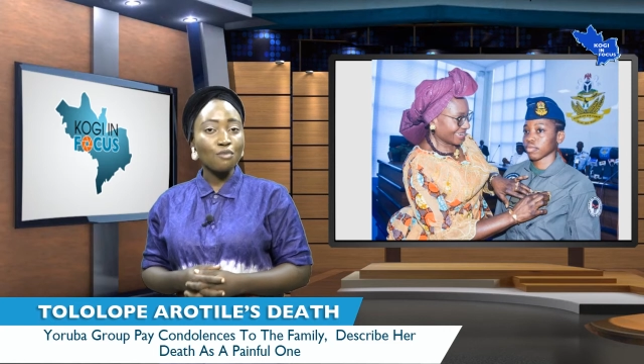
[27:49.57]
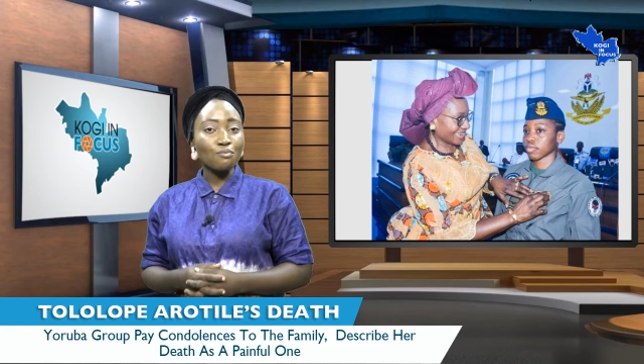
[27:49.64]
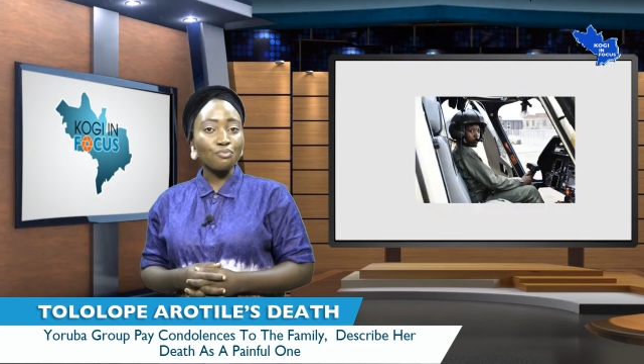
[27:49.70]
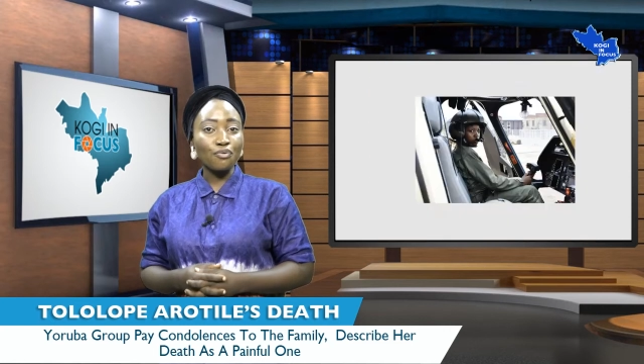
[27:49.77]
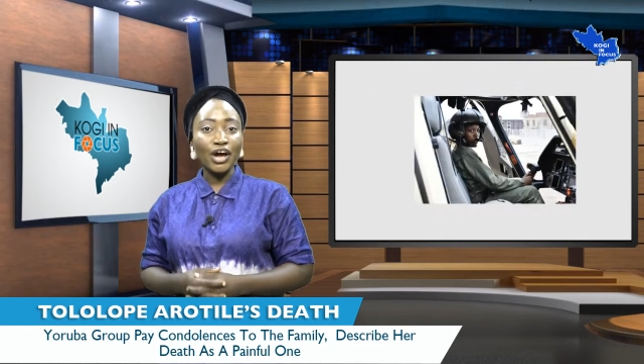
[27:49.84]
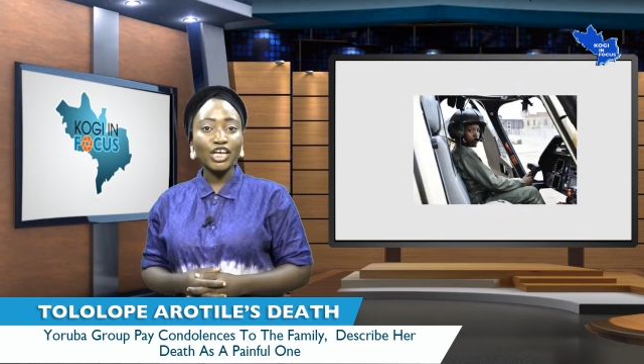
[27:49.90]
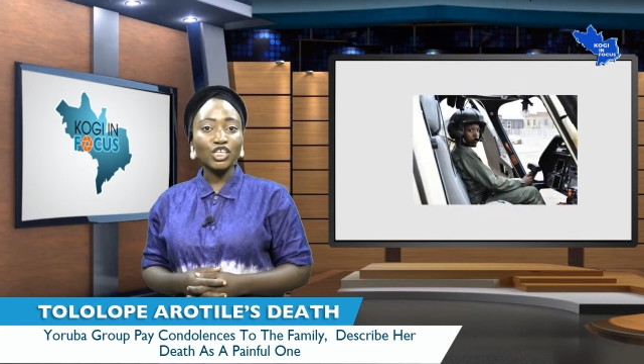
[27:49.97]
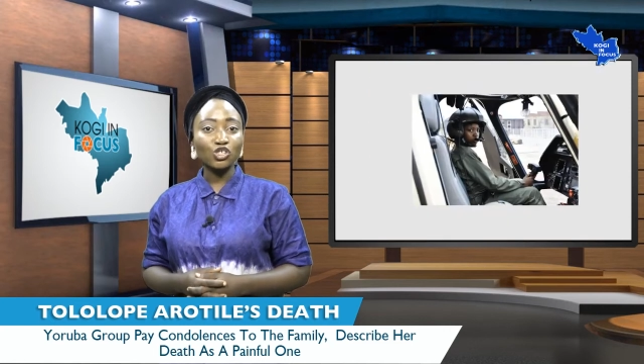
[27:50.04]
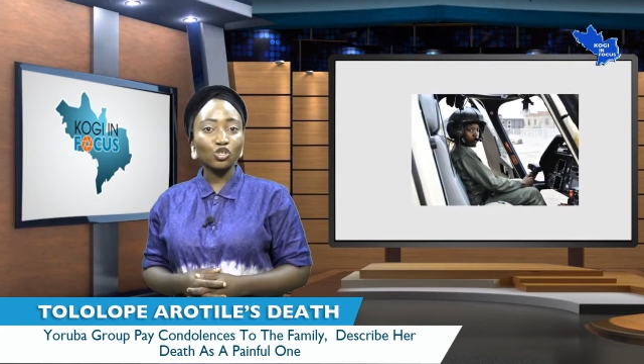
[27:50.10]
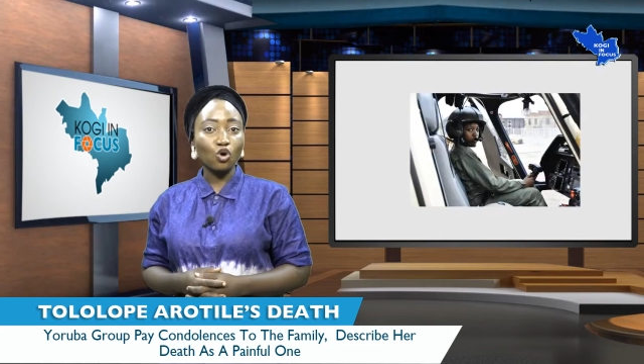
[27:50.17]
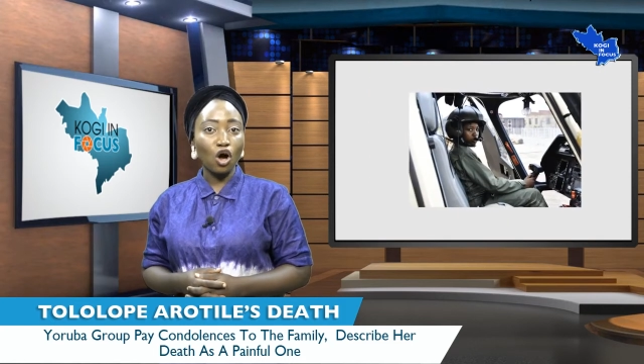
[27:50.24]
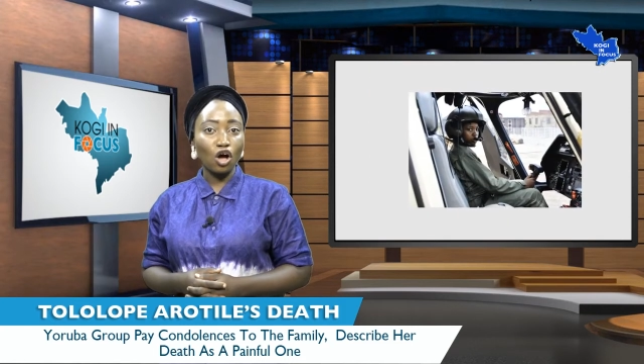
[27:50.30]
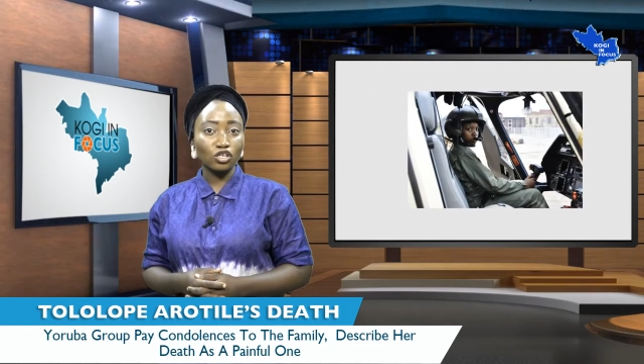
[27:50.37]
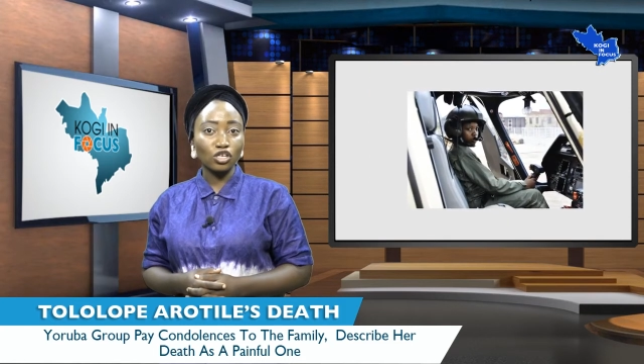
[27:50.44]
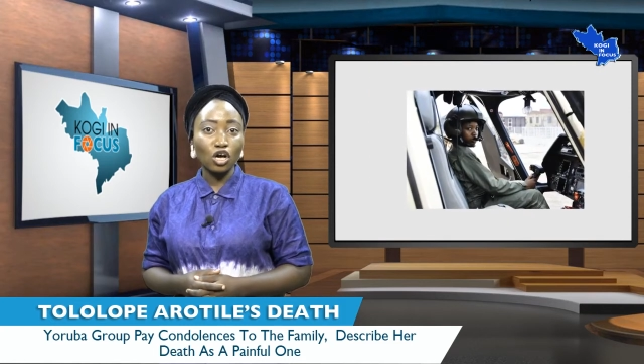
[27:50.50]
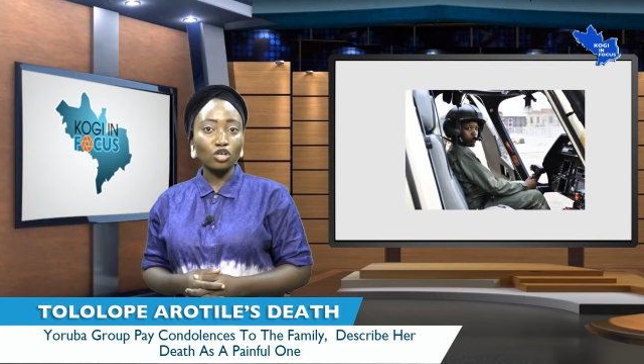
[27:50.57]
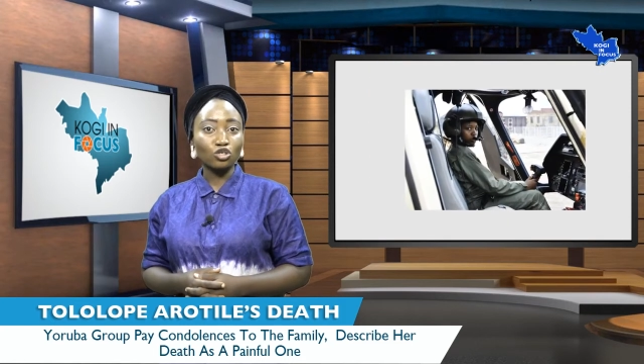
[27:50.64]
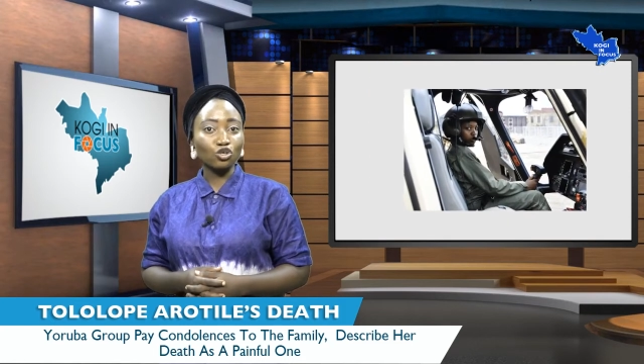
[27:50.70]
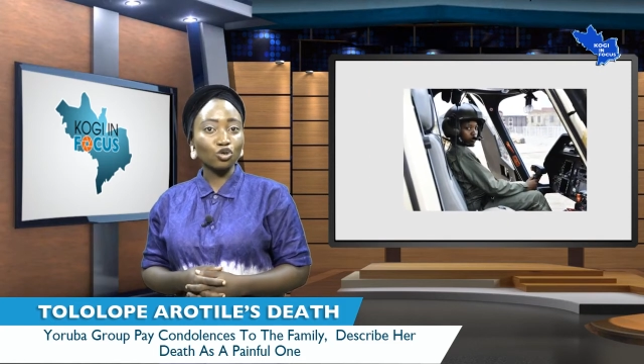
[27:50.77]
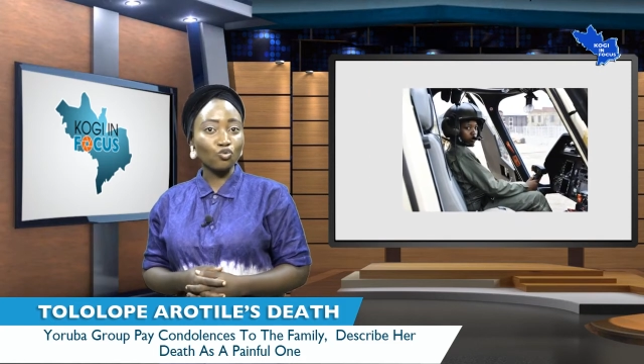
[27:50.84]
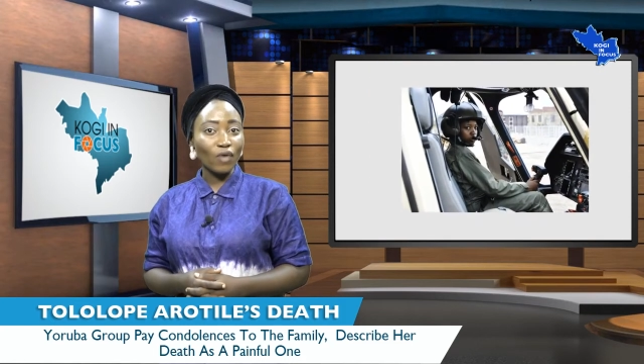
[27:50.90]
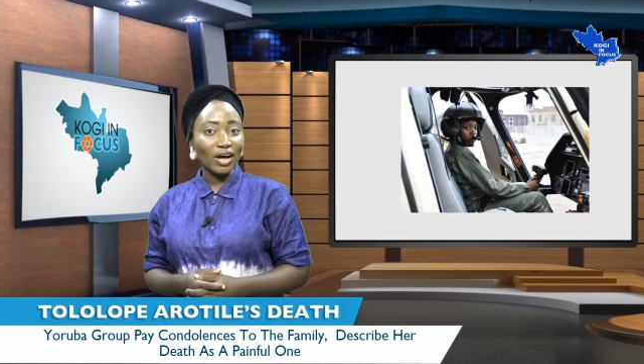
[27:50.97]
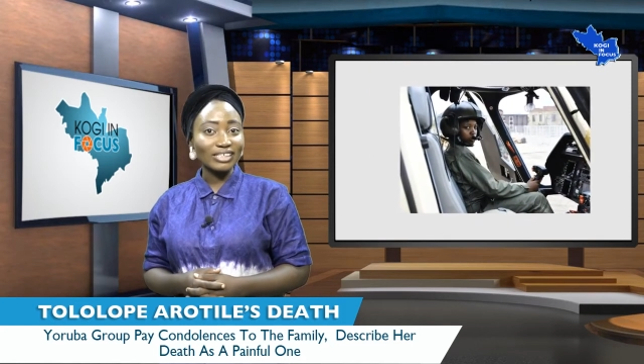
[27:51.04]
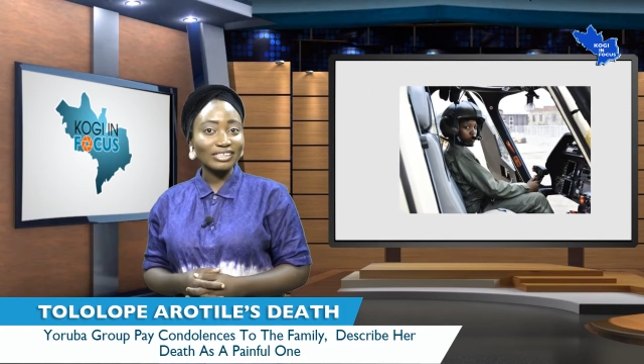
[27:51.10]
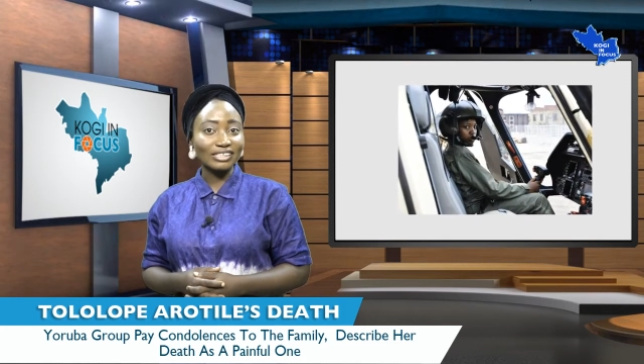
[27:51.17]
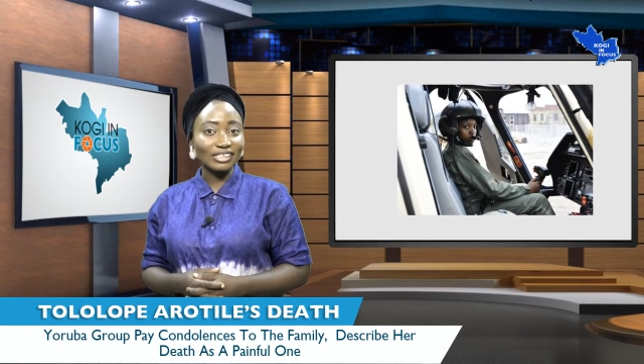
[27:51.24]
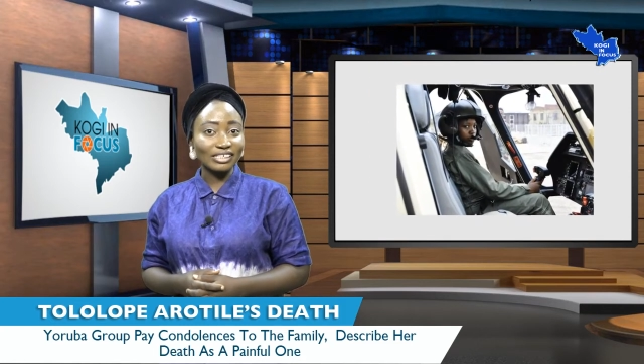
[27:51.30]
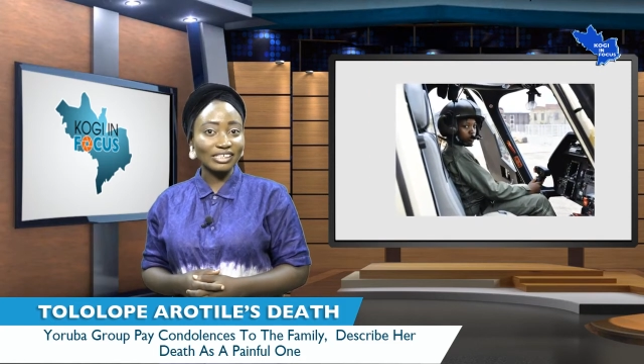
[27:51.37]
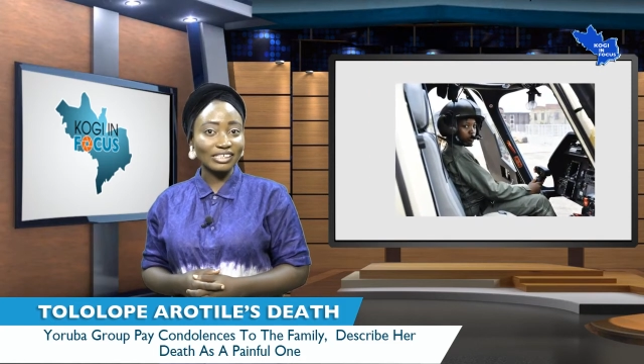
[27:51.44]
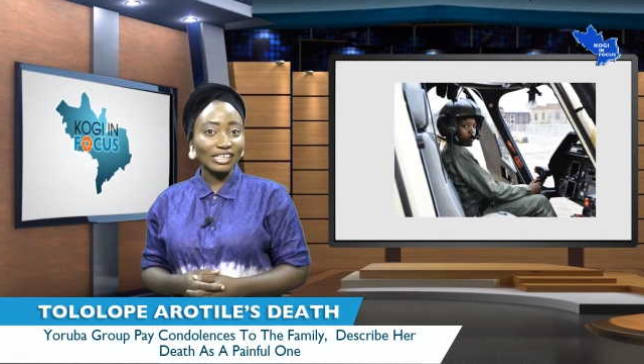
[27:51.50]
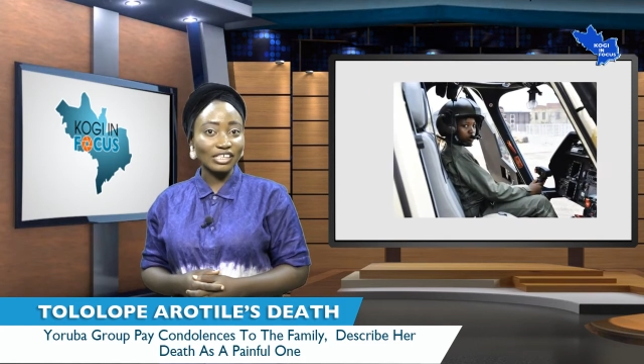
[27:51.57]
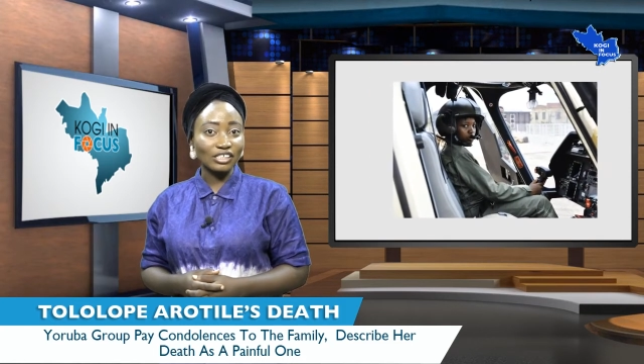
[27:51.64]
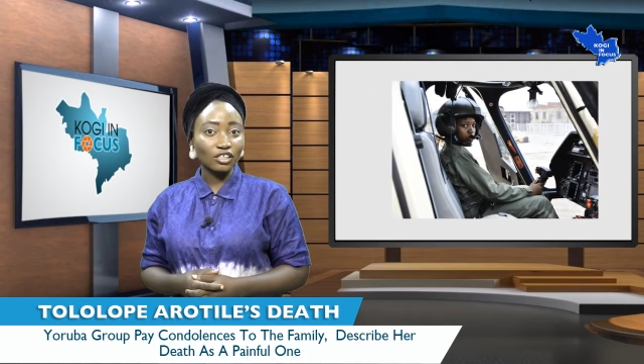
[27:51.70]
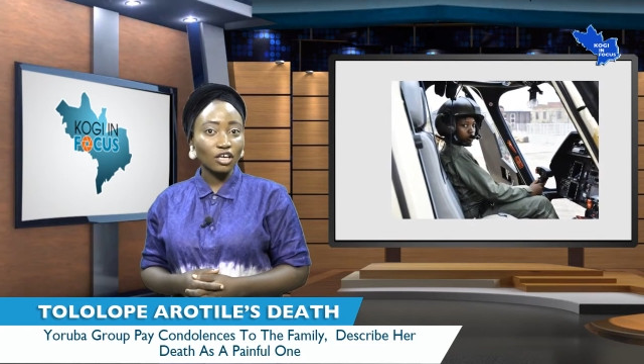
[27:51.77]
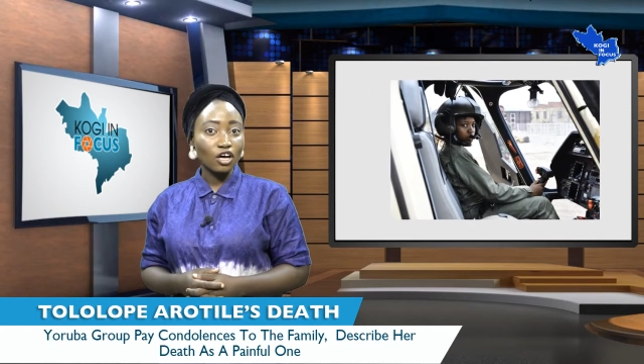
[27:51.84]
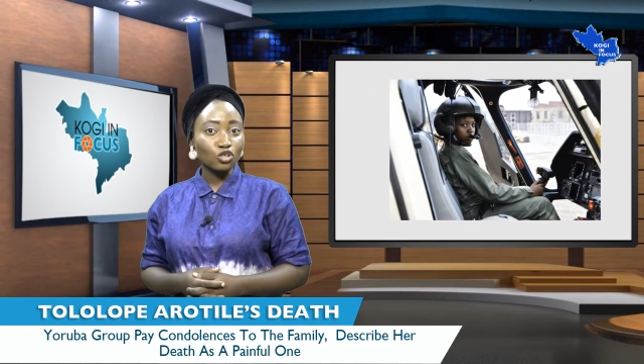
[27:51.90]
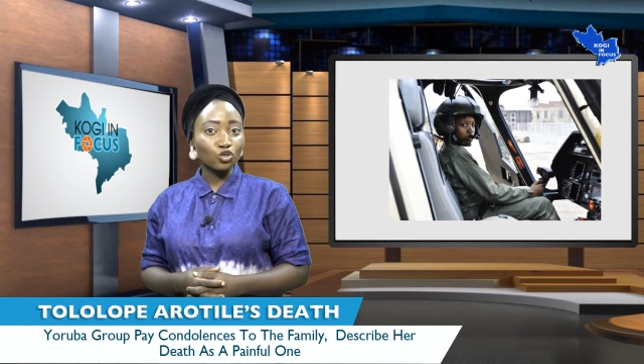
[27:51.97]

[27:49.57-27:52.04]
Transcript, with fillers: praying to God to grant the deceased